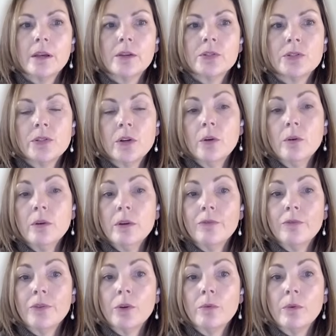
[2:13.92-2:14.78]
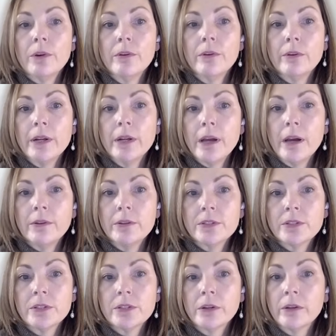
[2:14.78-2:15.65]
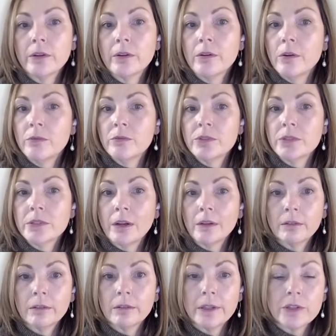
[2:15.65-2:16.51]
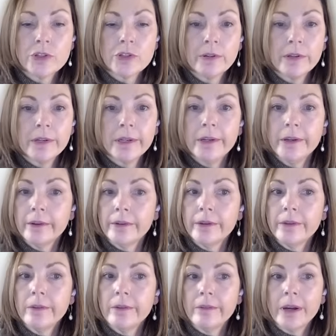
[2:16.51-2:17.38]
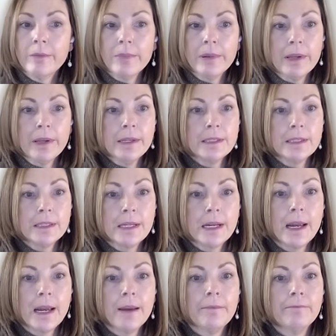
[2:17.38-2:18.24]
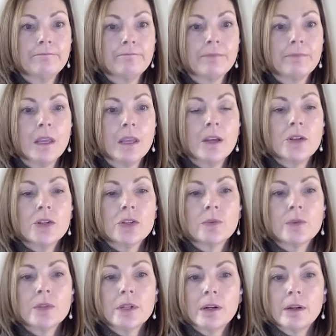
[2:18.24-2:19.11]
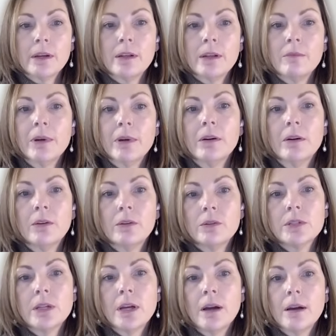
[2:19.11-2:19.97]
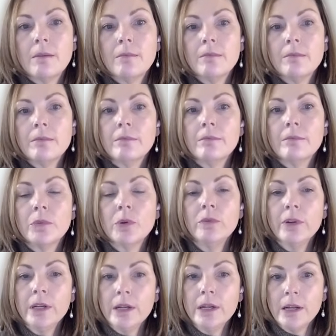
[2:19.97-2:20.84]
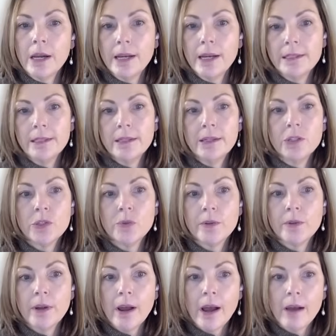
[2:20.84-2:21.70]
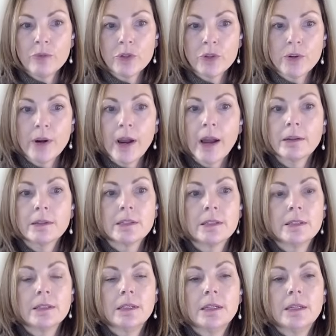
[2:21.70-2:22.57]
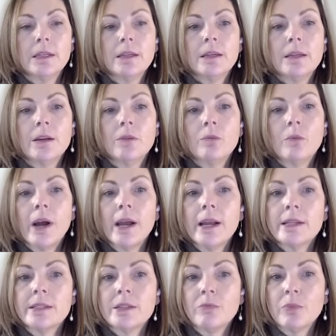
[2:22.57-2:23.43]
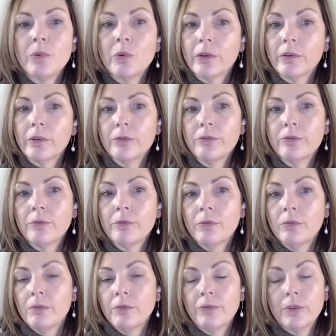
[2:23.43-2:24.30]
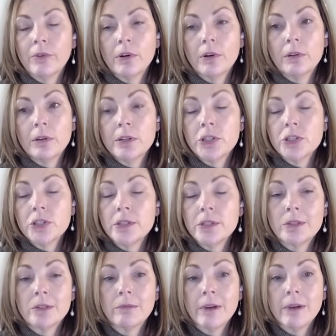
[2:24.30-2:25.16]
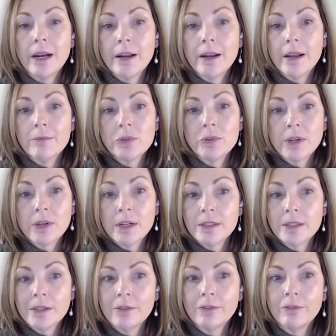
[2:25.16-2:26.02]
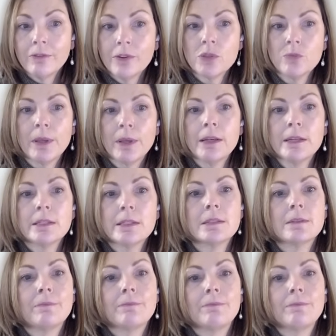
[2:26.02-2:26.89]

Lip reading: So if you're wondering how to start your own scholarly journey, you're in the right place today. So we're talking about moving an idea to an abstract and why it's important for clinicians to write abstracts in the first place.